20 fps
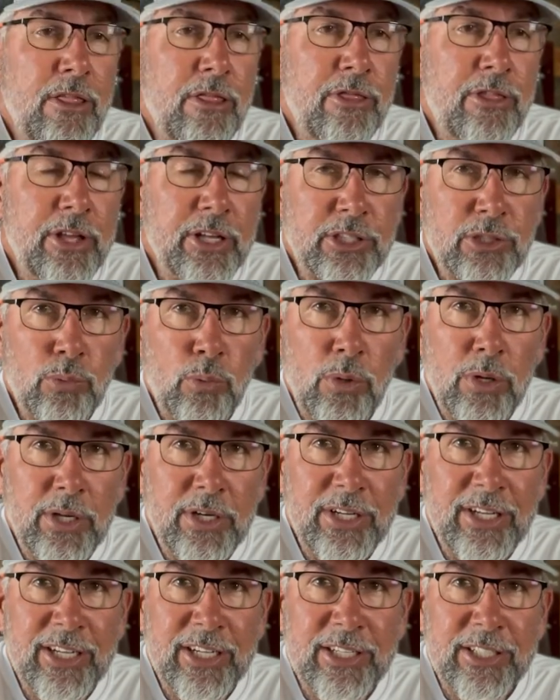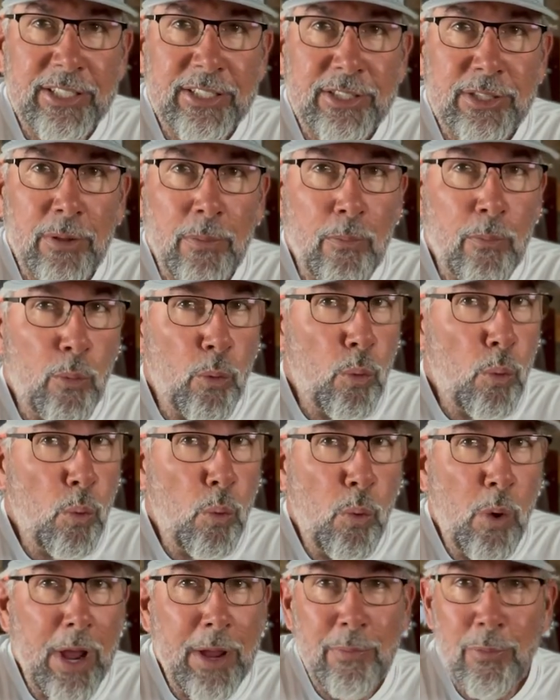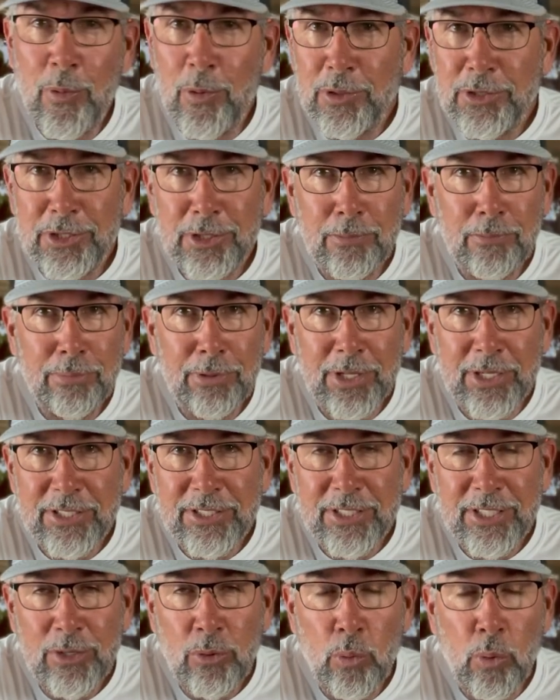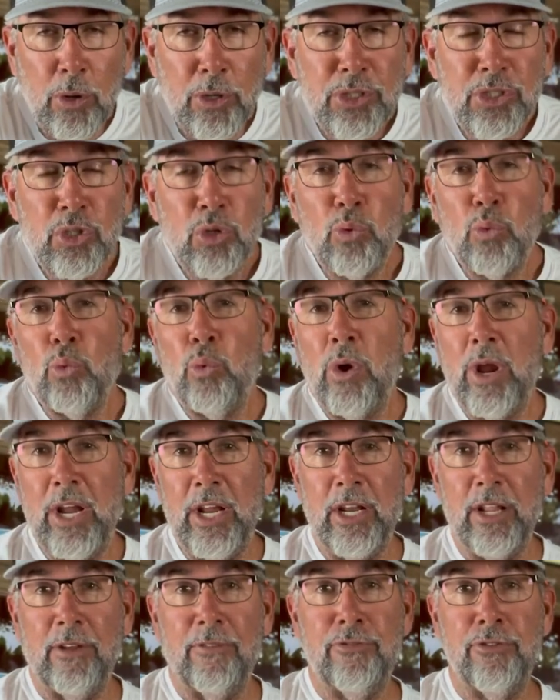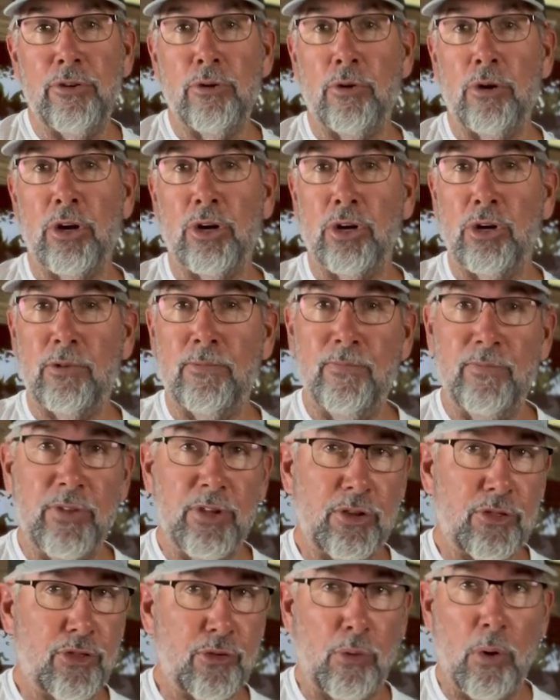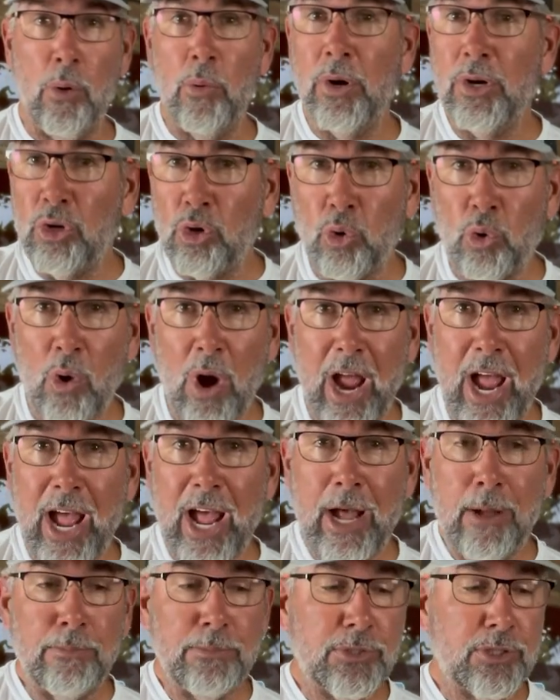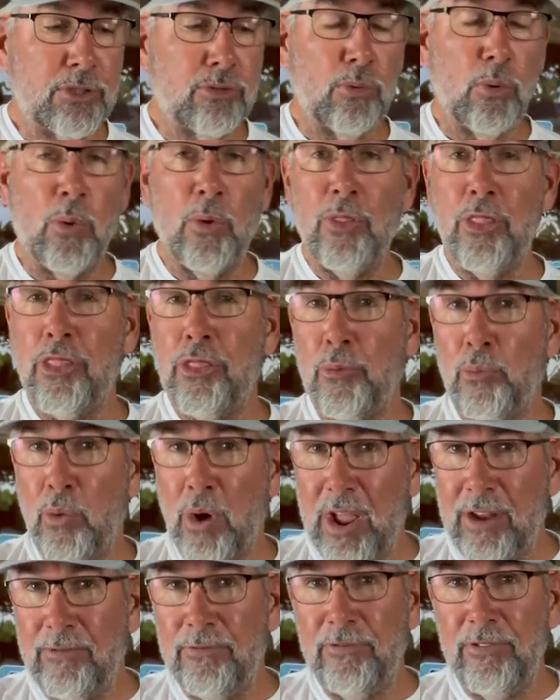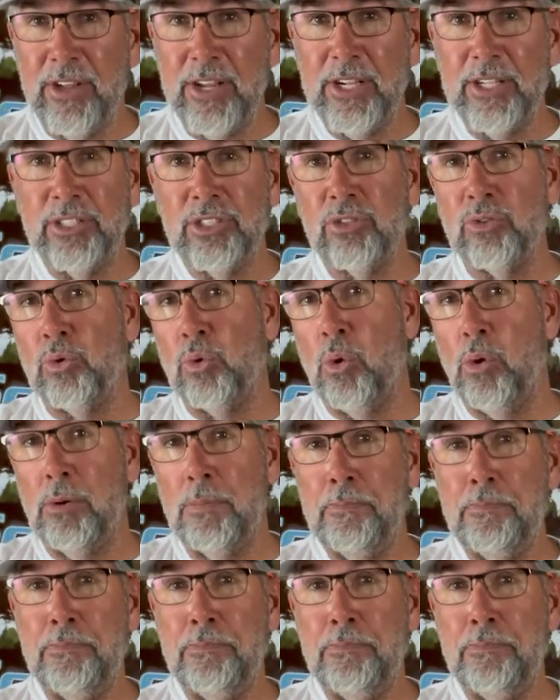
This one is way more simplistic, works great if you're a throwing crabs, throwing thread fins, throwing